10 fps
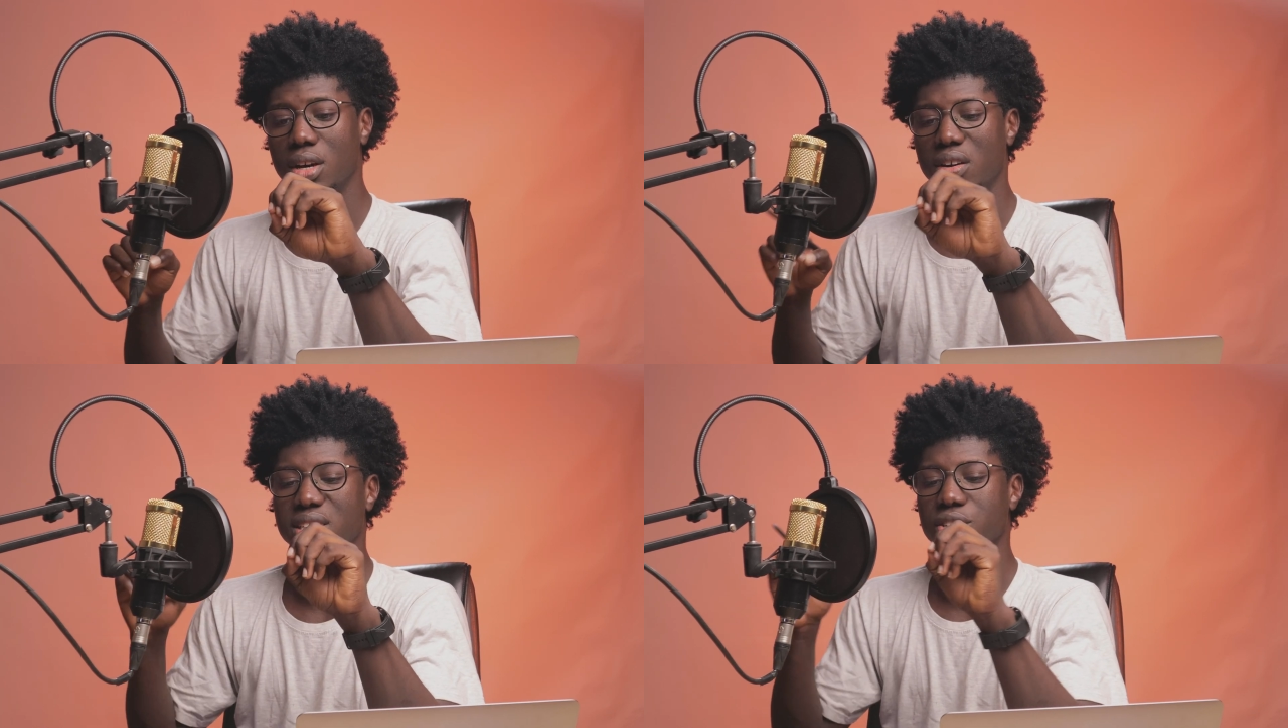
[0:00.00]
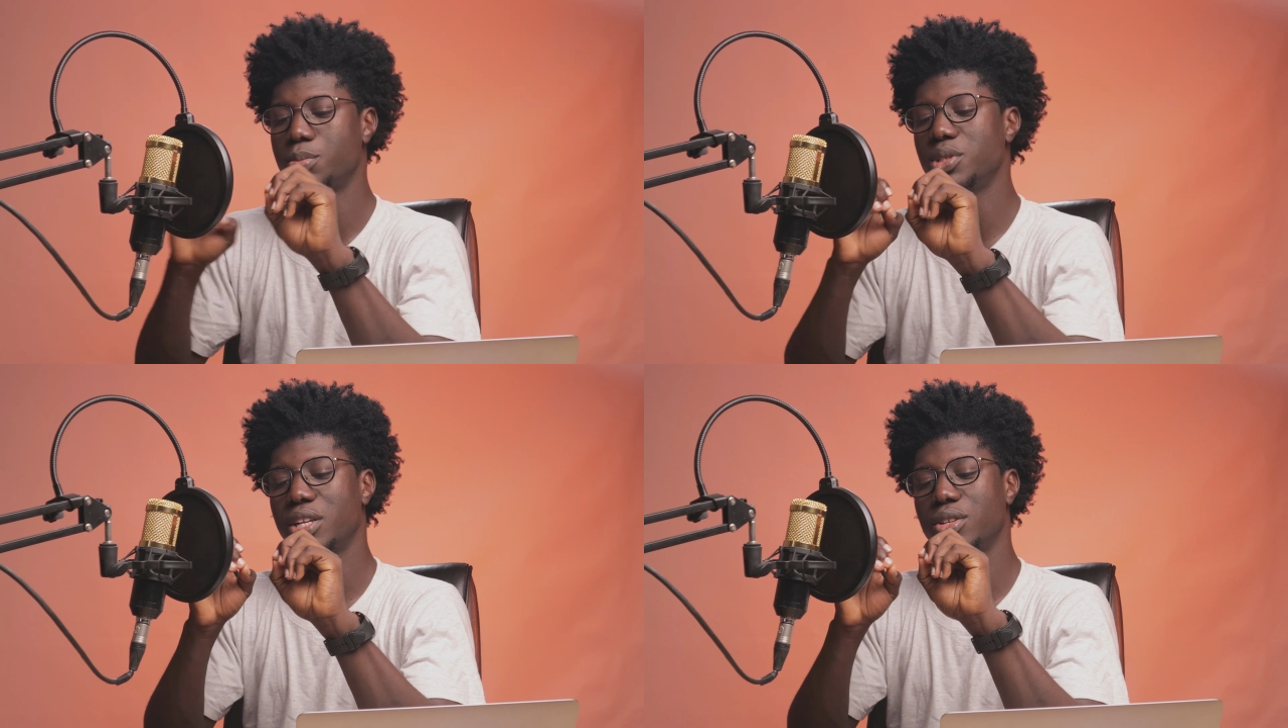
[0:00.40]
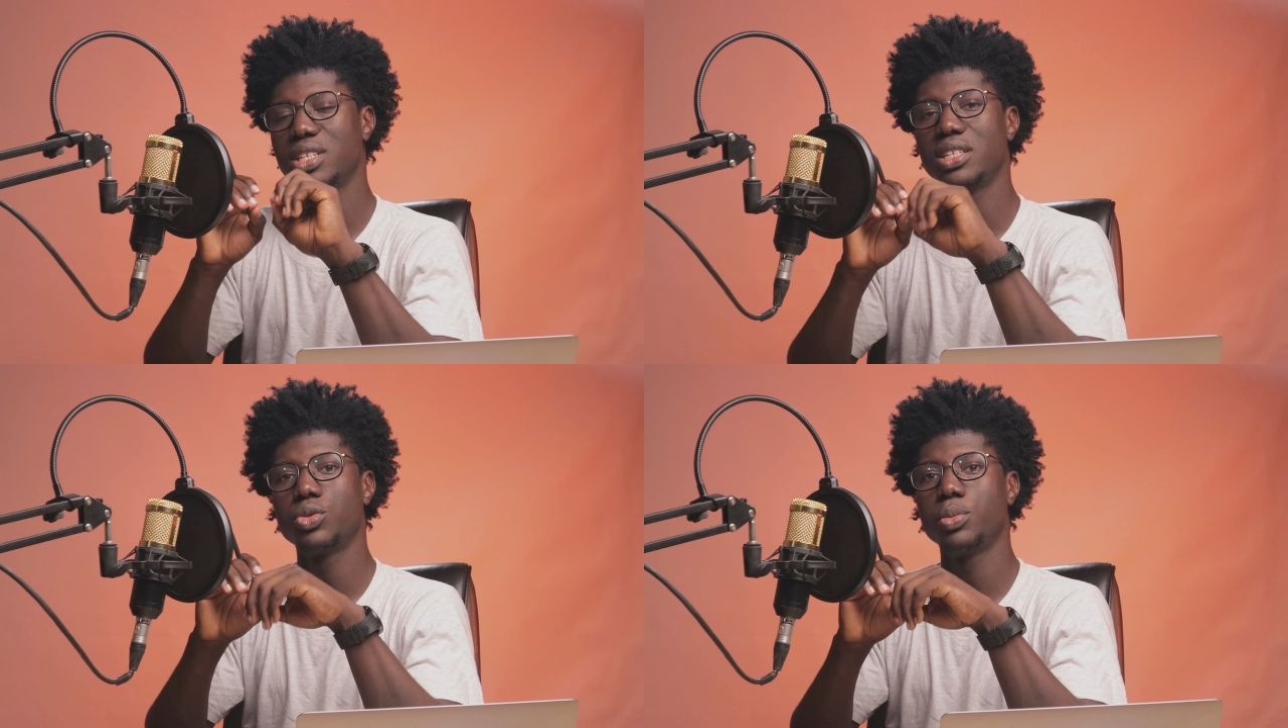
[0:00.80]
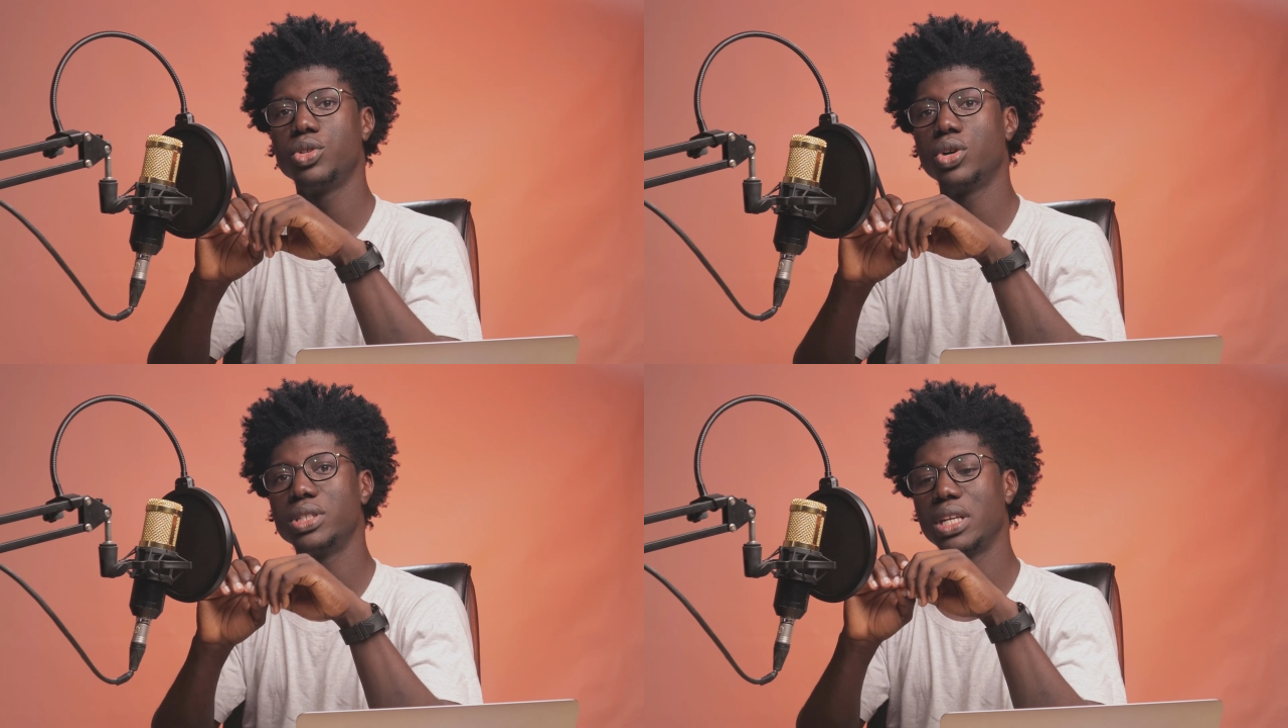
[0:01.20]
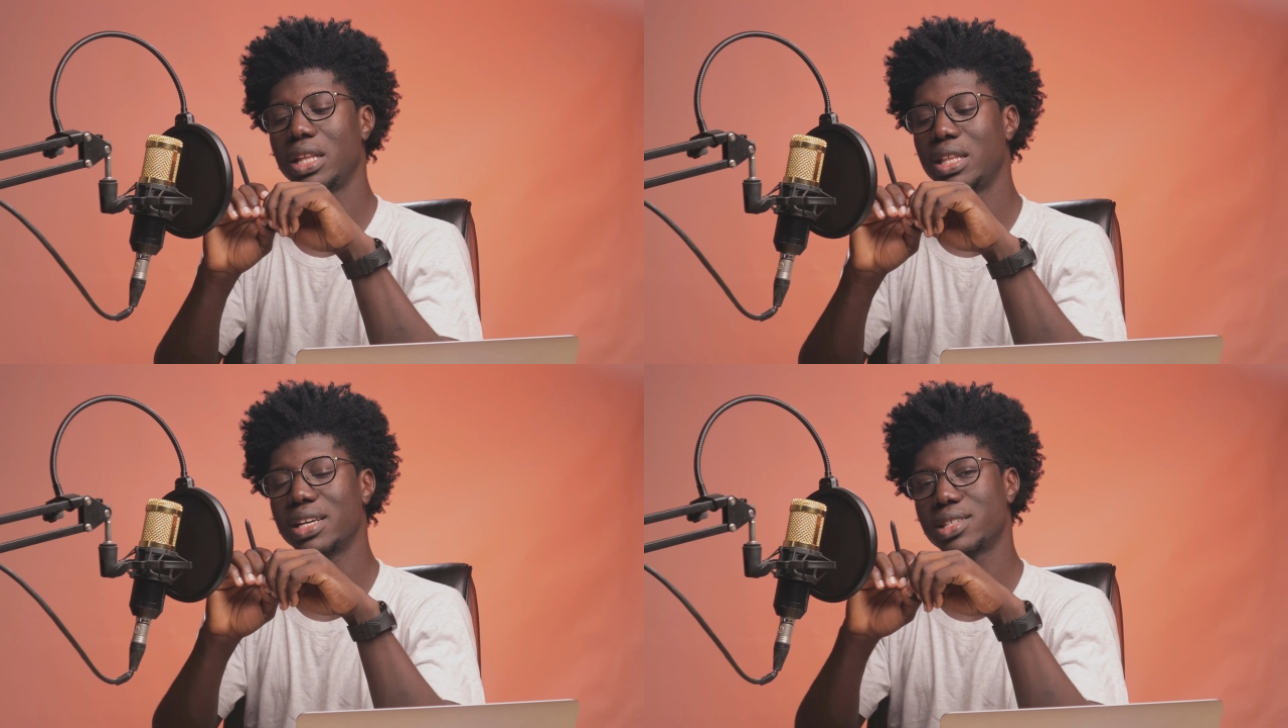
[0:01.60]
Right, there's some things that doesn't need to be done
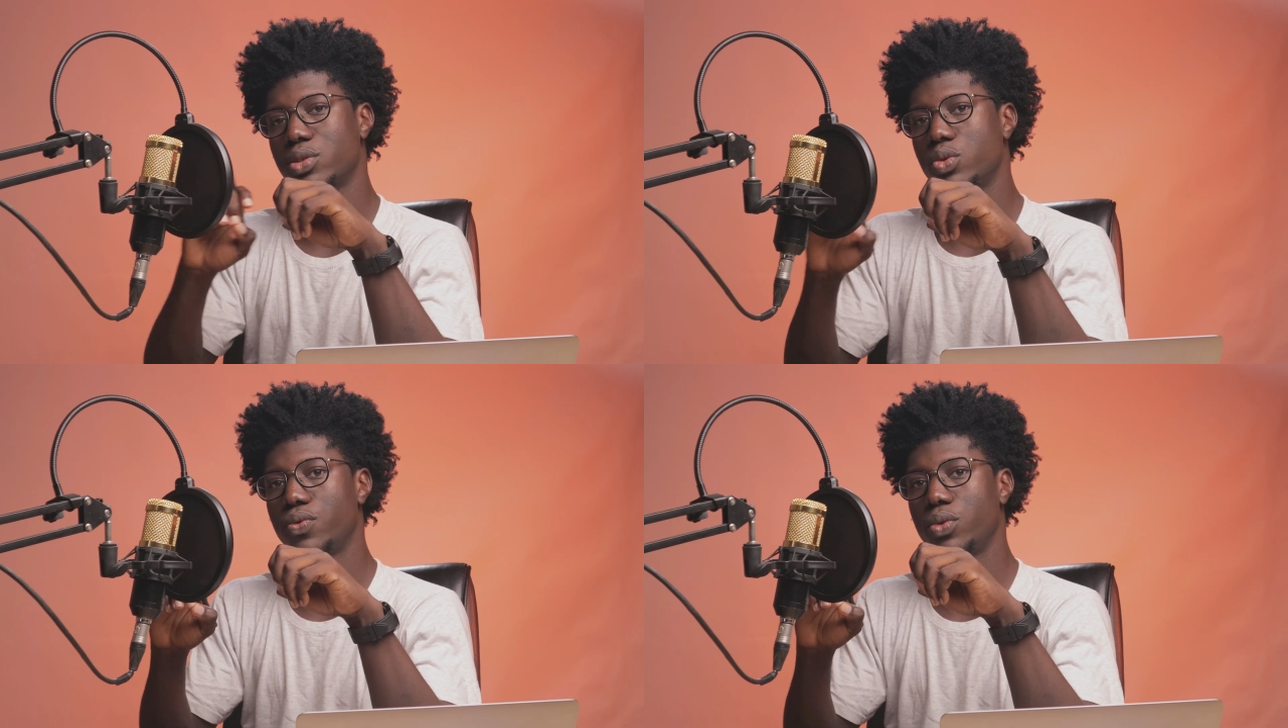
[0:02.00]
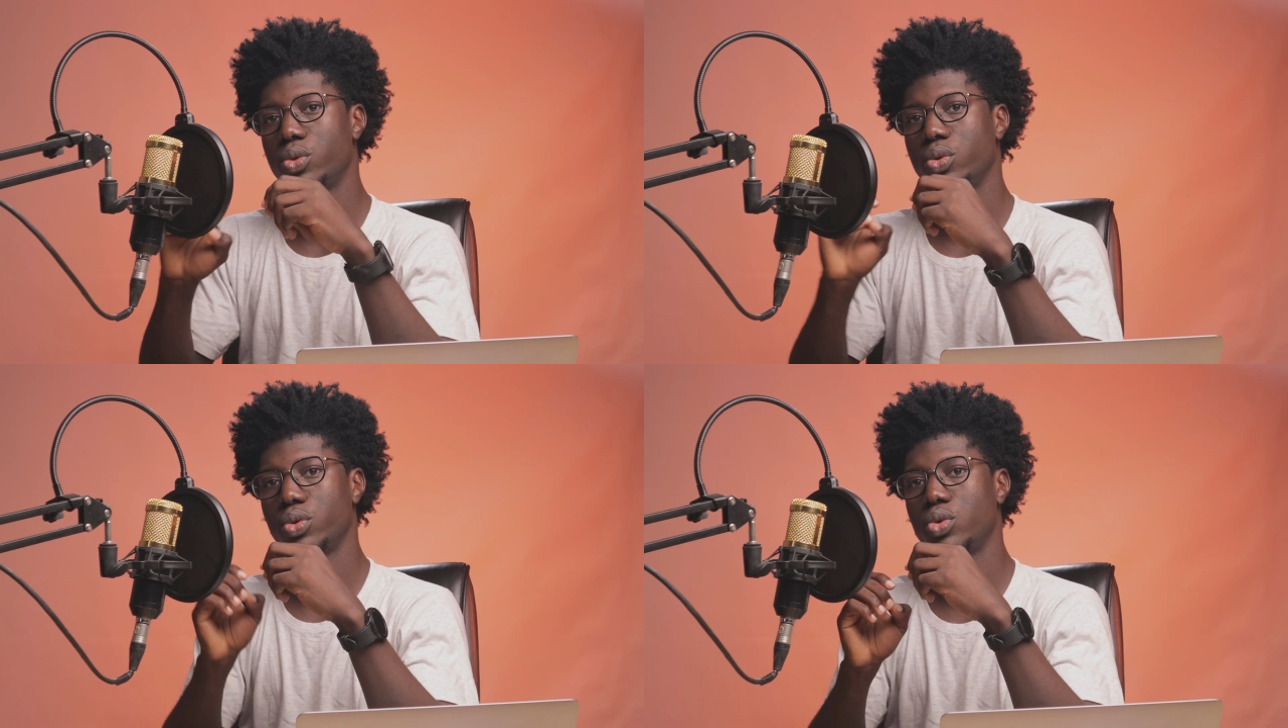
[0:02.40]
in that single flow.